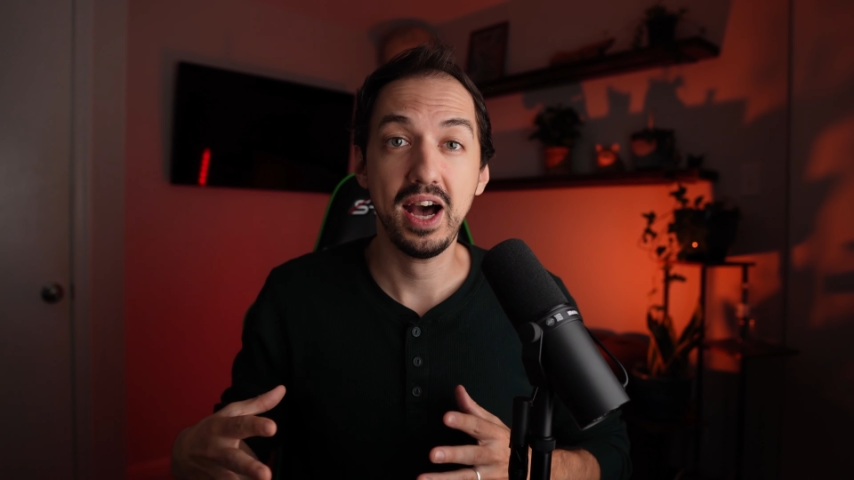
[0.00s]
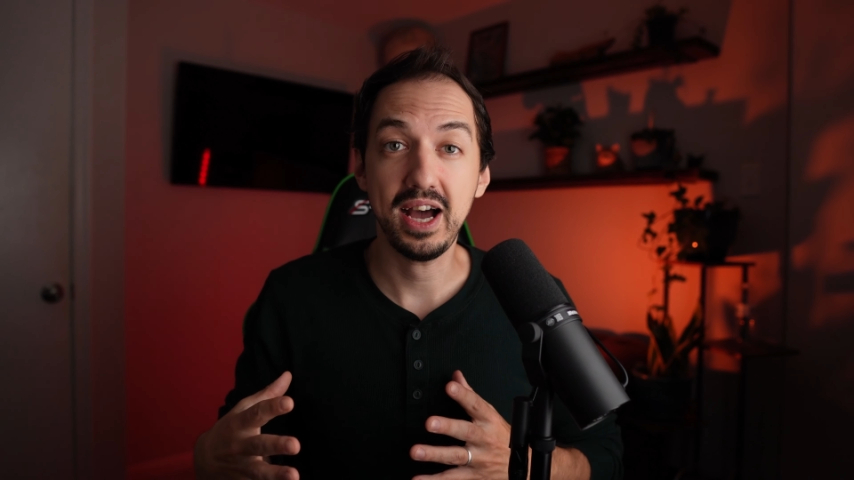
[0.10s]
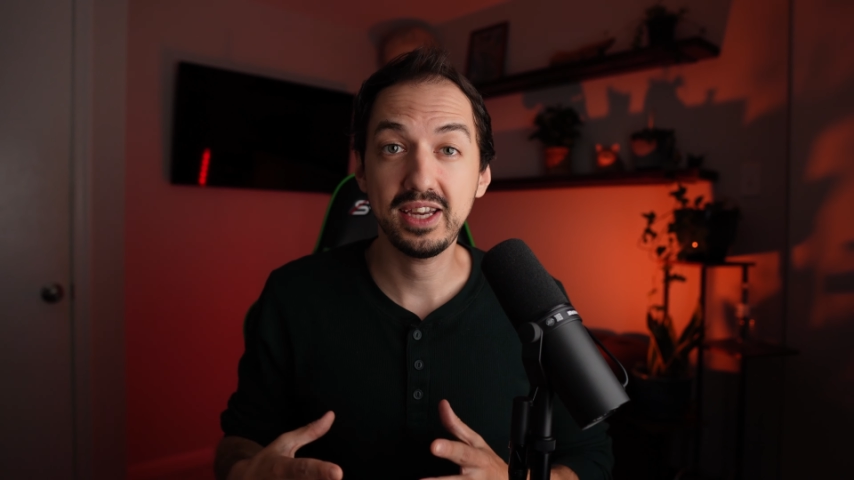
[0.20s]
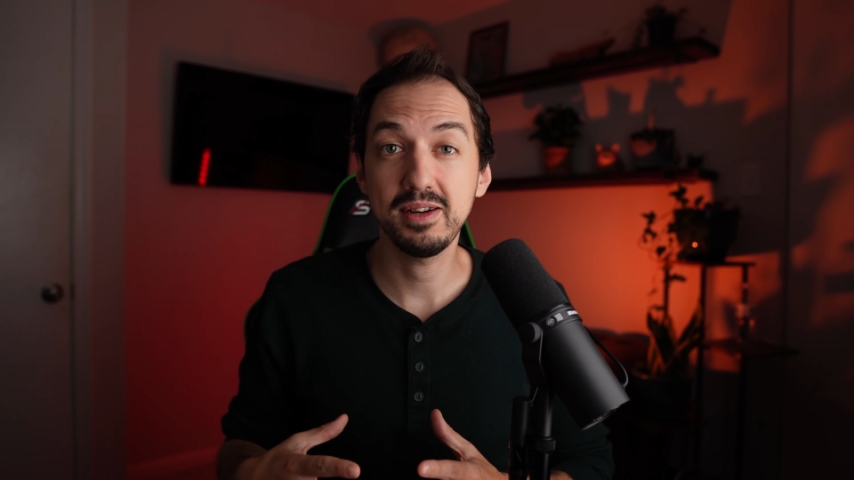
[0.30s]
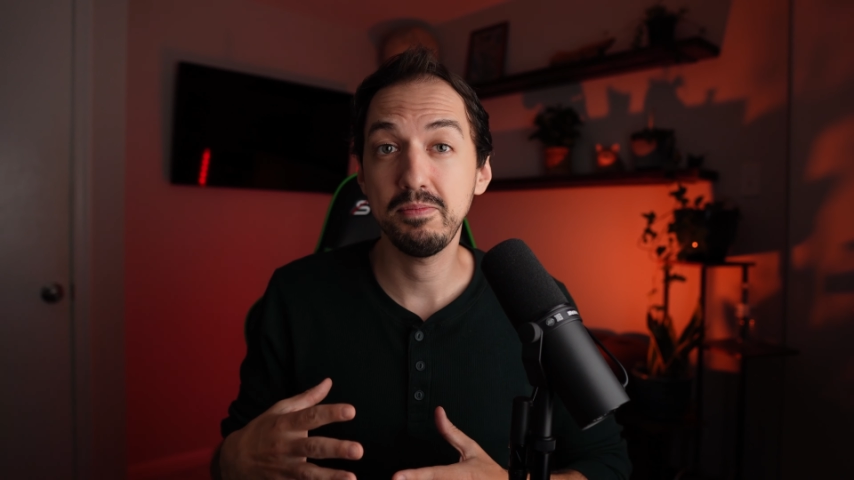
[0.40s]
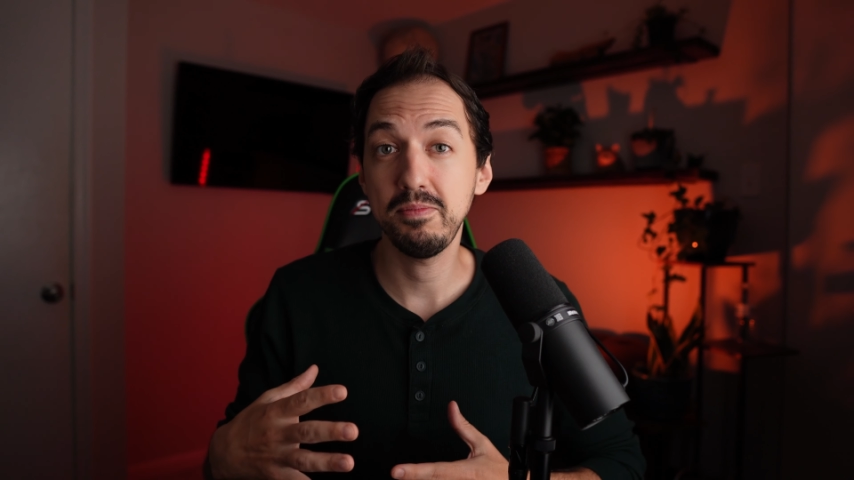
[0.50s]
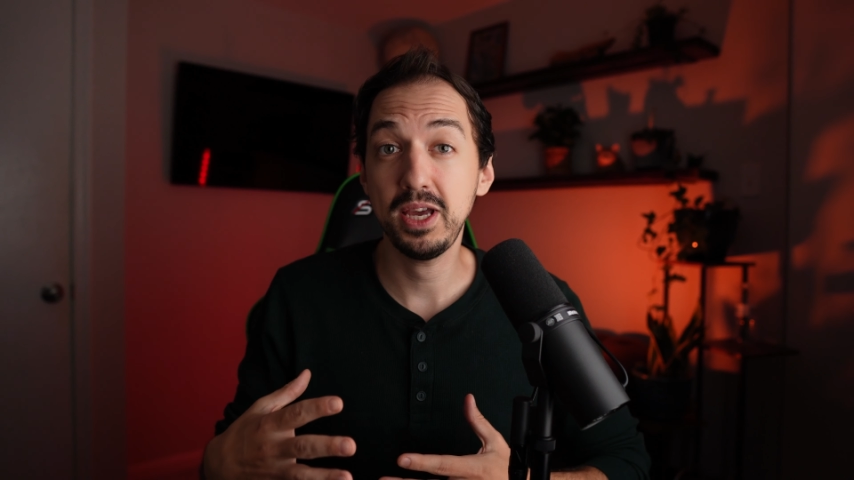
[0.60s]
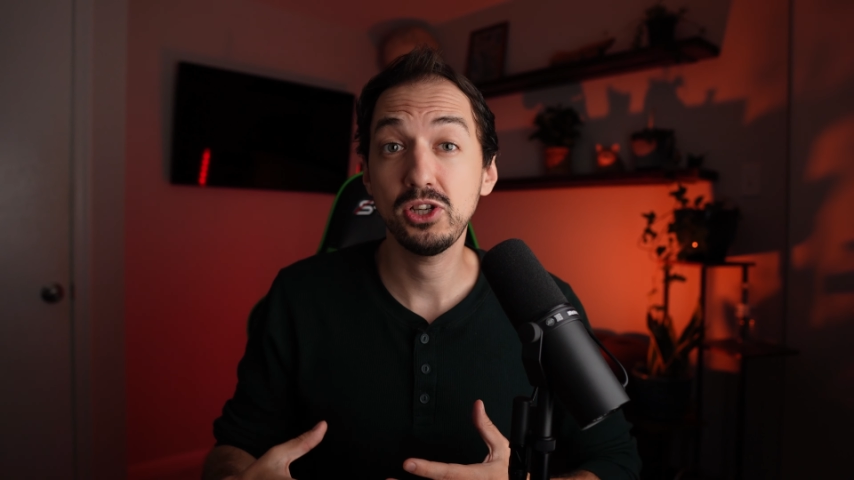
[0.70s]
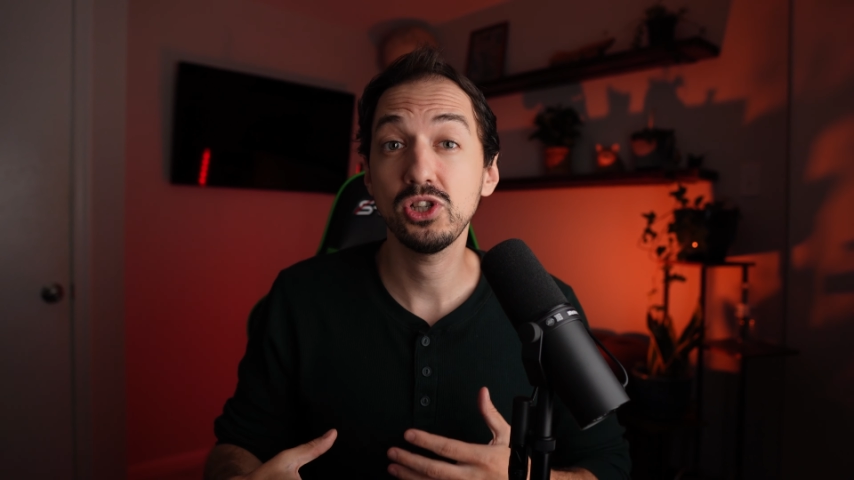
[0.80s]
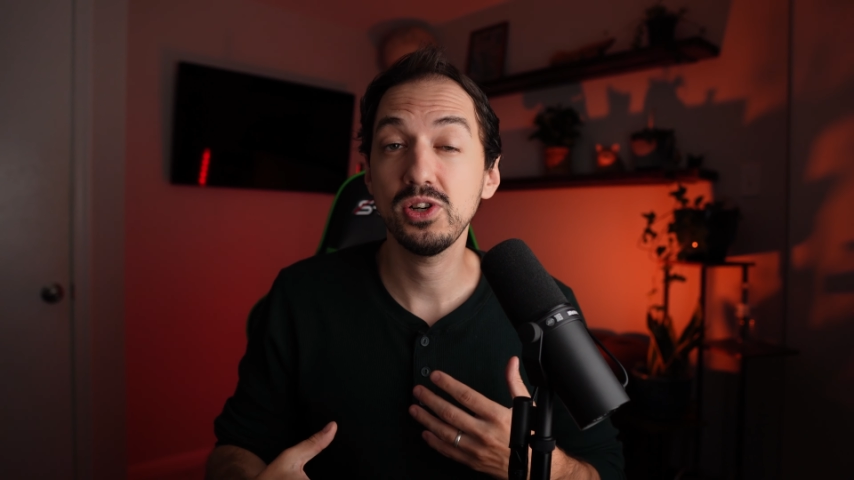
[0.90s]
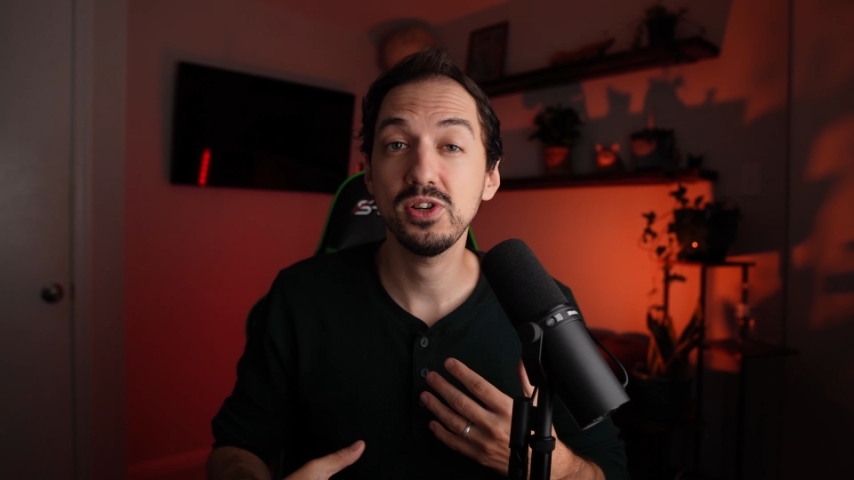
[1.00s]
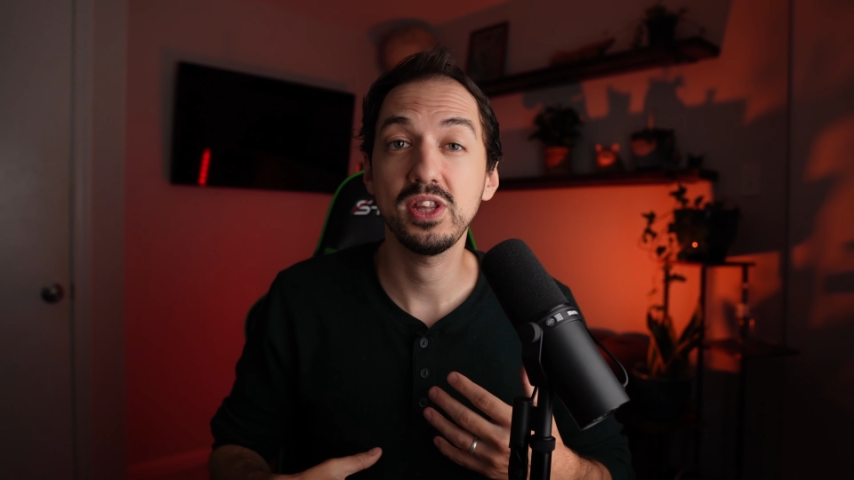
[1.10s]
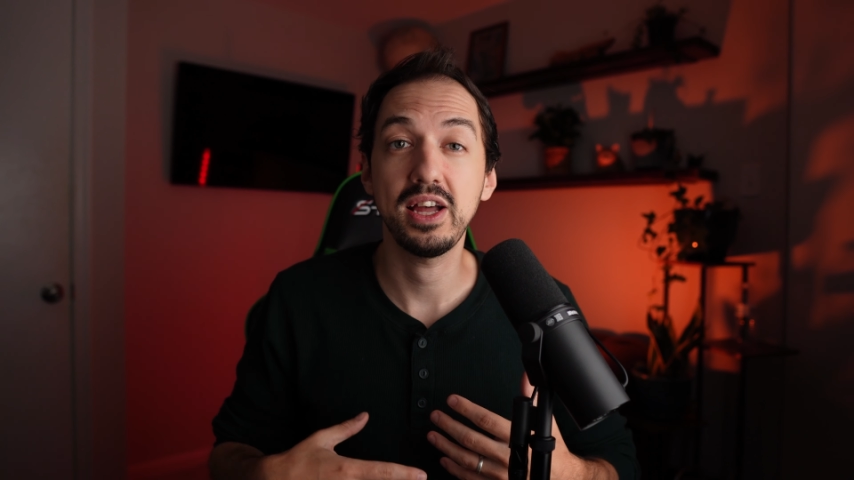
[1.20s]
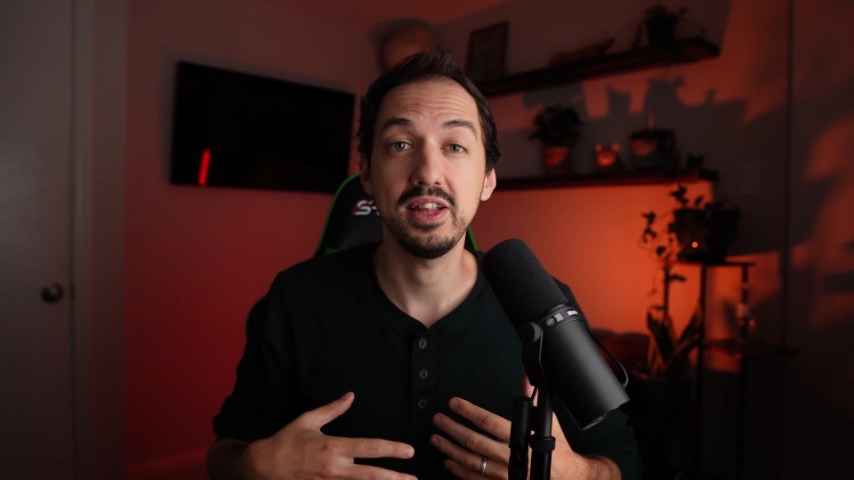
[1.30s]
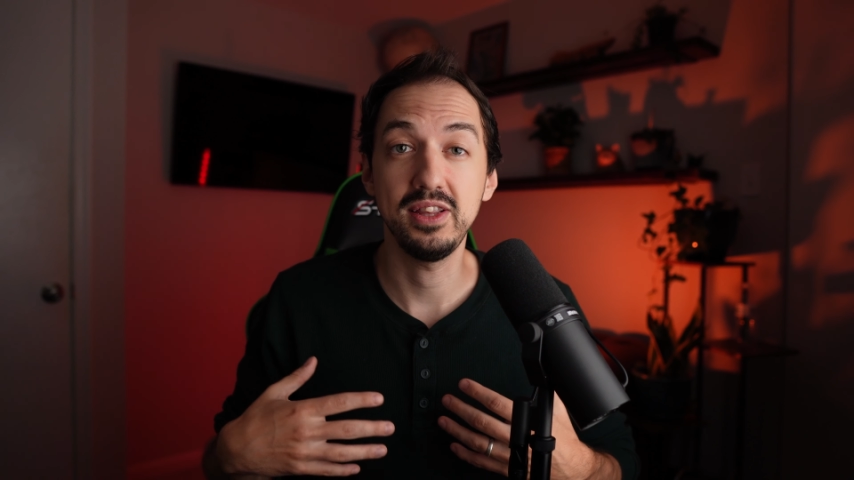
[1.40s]
I can make sure
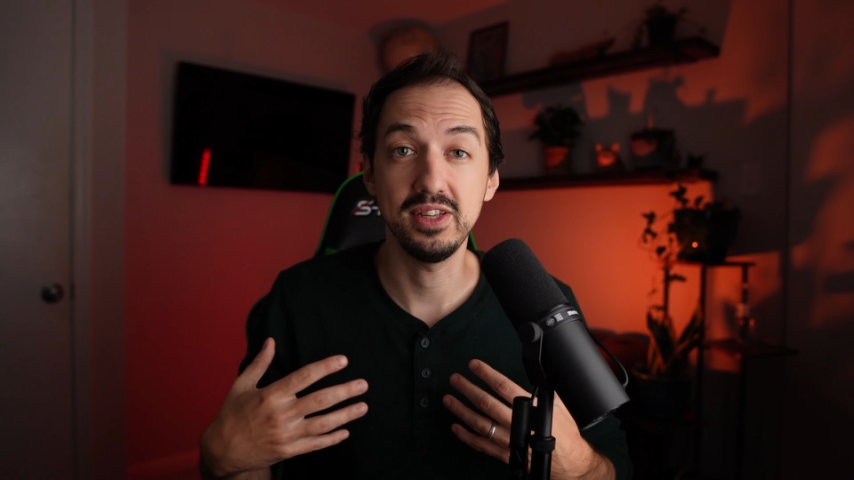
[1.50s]
that